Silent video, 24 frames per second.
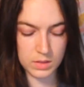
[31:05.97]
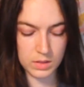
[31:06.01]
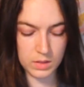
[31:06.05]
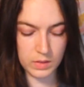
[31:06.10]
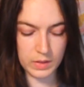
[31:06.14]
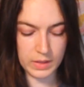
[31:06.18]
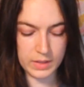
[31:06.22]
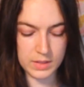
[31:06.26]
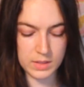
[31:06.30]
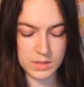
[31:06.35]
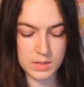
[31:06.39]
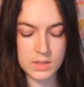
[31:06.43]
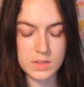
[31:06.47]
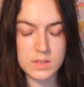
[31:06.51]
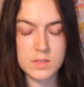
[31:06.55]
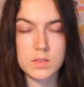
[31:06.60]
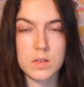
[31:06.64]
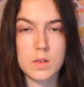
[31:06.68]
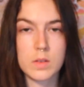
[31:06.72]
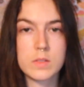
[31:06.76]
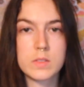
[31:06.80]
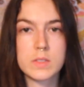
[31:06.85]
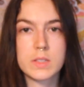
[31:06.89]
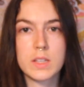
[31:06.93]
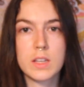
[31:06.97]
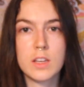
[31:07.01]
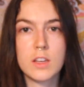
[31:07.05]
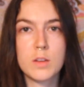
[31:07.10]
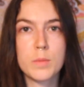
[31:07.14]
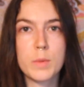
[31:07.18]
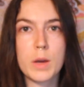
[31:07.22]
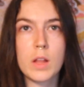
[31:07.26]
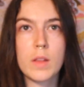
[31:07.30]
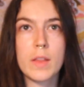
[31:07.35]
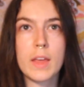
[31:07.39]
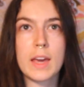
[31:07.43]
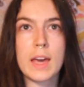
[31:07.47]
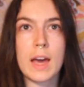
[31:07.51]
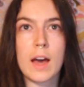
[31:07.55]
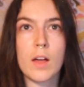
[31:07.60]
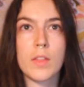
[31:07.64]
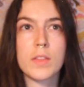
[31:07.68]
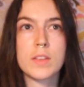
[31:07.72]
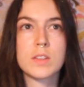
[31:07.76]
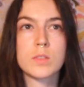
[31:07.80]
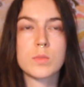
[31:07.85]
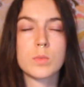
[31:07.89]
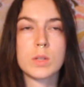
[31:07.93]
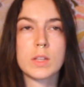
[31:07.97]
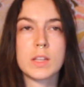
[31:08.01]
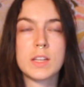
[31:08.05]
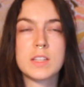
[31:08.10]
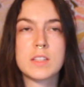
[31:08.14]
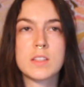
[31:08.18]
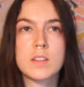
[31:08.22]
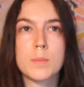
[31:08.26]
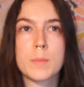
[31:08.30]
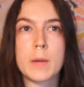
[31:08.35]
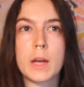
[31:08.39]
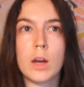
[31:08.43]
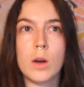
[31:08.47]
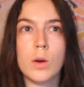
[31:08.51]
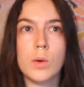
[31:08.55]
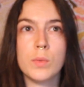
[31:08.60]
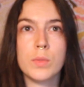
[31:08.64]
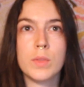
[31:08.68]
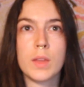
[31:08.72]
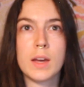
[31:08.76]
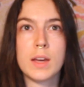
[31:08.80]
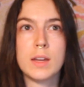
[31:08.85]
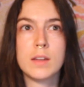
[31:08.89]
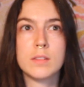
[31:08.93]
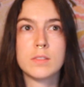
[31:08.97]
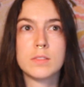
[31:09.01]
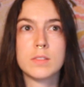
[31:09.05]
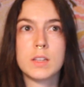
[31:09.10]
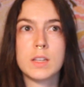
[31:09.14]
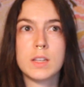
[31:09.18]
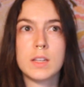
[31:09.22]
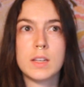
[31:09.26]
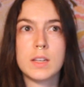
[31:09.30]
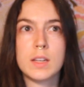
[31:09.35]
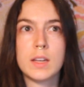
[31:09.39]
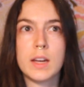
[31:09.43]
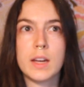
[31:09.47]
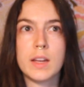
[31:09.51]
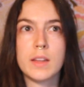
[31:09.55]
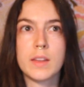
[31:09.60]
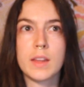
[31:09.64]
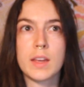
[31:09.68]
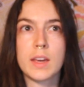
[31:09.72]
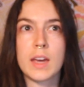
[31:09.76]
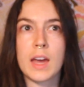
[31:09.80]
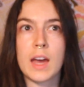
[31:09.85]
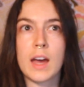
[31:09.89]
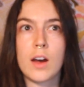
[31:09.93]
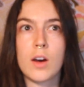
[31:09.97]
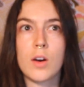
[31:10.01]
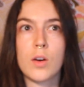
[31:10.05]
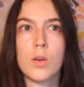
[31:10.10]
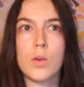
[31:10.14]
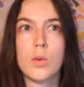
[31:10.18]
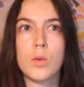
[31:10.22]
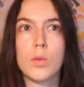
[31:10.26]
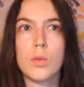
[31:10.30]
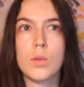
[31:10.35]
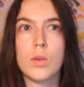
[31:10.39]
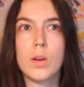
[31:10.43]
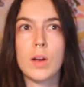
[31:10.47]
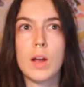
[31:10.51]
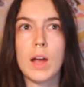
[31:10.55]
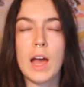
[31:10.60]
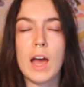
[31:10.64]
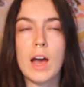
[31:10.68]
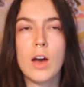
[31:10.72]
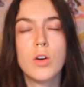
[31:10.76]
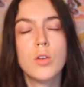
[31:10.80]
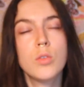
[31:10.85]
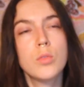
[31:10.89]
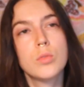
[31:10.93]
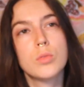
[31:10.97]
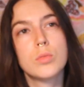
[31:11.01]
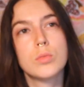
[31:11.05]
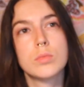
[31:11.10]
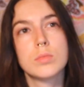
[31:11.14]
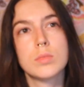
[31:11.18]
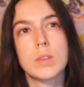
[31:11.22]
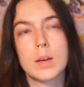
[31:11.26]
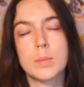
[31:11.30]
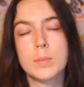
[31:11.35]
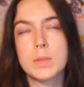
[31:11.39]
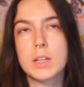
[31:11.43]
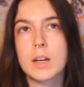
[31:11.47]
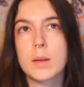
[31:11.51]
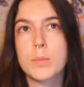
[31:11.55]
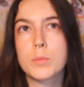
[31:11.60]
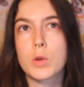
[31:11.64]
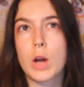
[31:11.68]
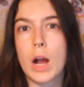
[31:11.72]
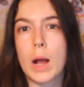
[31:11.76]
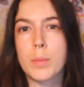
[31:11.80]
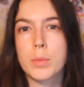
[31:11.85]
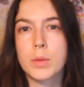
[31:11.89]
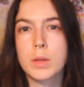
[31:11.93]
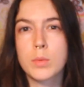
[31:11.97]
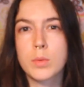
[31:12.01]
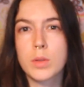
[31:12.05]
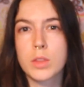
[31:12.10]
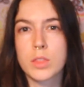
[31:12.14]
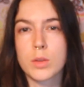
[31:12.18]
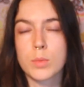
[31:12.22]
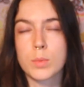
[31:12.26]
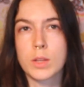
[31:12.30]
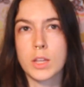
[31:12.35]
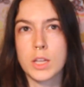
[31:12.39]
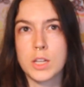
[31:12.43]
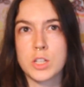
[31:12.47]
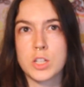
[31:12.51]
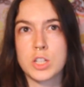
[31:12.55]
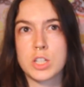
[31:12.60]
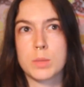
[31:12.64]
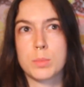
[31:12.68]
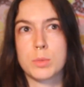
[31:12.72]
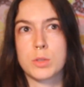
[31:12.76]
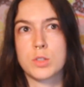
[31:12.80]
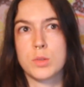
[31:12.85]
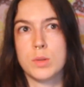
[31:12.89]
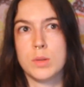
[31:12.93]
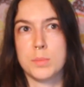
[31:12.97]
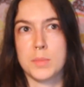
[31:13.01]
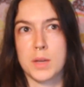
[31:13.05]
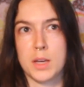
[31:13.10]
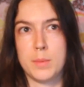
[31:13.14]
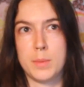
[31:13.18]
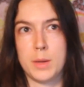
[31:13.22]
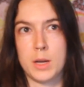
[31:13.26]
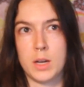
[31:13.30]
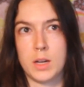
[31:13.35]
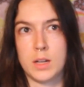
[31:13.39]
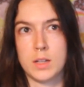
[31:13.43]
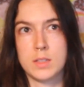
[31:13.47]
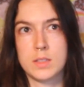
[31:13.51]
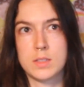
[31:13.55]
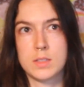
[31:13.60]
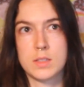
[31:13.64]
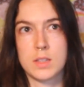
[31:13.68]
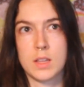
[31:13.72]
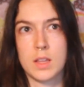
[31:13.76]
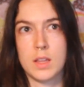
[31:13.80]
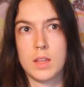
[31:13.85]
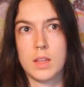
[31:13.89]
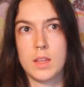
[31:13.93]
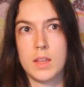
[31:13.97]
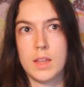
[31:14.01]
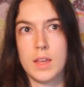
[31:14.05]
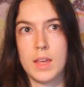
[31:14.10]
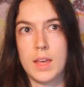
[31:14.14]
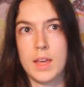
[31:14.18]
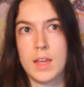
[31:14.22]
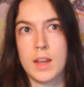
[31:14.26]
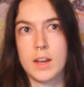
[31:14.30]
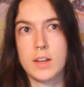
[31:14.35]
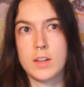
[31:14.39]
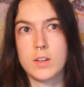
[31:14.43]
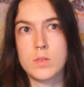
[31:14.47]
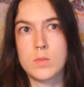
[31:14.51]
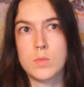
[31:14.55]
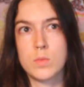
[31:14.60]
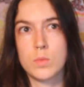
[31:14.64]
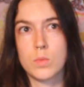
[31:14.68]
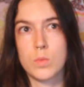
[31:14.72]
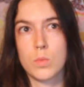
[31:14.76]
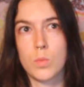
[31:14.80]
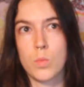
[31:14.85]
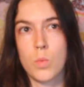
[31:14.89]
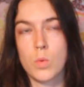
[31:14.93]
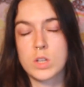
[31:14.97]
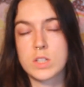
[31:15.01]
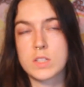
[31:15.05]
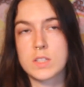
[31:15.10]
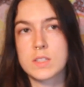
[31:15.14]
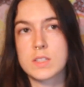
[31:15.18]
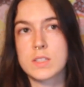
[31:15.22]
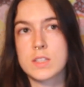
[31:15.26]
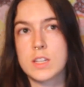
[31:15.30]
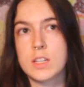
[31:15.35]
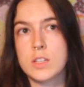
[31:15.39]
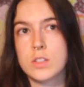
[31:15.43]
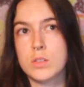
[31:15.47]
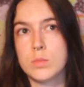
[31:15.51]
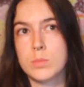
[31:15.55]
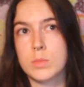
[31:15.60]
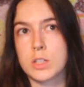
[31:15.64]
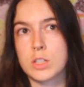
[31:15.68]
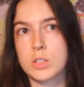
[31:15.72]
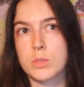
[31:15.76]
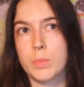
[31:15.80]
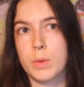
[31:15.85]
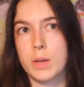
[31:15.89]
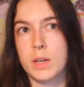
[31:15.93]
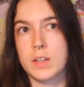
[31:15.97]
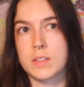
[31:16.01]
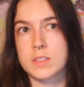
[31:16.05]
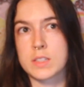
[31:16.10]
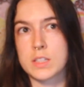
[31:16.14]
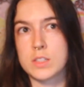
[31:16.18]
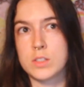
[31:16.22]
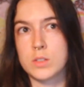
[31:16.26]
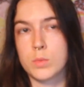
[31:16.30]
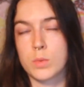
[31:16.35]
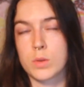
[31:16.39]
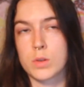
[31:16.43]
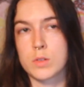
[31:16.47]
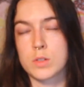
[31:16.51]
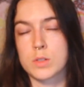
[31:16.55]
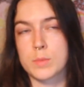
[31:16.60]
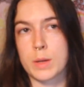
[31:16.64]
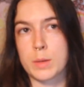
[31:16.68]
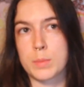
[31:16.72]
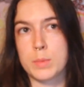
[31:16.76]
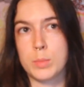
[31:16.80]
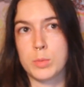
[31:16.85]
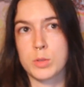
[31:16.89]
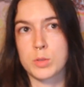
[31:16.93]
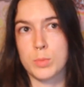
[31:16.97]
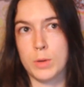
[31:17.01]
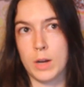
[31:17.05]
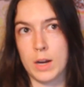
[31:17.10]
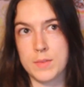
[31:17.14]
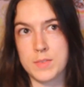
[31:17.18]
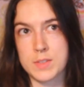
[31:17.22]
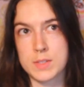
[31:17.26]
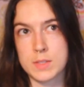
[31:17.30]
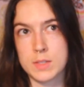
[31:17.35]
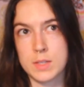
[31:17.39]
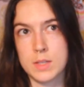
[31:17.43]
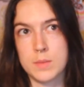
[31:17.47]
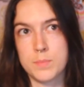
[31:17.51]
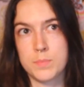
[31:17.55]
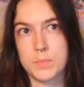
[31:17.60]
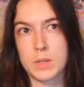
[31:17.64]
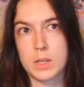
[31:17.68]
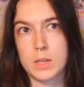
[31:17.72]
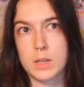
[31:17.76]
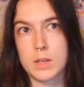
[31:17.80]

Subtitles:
Okay, so I was thinking about, like, how this relates to my own life, and, like, how I mean, I'm grappling with the relationship between my parents, and I don't want to say too much because I do want to respect people's privacy,